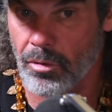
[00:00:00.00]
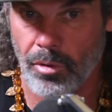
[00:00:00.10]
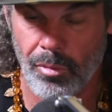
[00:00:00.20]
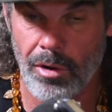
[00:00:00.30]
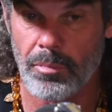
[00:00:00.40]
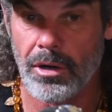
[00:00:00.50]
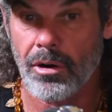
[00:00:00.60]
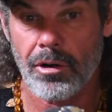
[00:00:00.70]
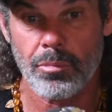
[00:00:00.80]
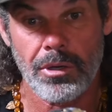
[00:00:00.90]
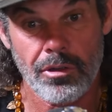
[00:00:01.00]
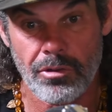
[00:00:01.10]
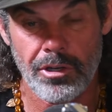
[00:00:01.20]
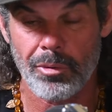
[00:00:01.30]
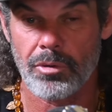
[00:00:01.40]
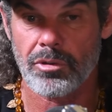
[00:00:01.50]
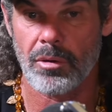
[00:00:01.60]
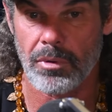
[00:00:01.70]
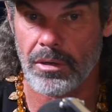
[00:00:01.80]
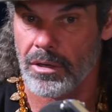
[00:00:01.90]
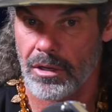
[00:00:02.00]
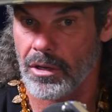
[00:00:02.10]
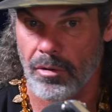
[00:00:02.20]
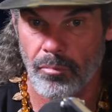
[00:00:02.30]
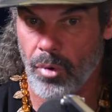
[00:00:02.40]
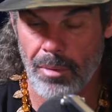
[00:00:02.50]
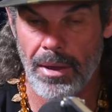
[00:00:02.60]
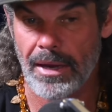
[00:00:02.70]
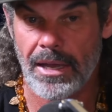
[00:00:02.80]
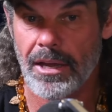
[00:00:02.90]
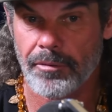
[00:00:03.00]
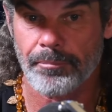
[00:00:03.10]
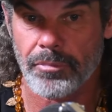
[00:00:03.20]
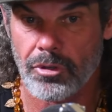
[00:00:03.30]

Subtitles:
really rub me hard because they knew what was coming right back at them.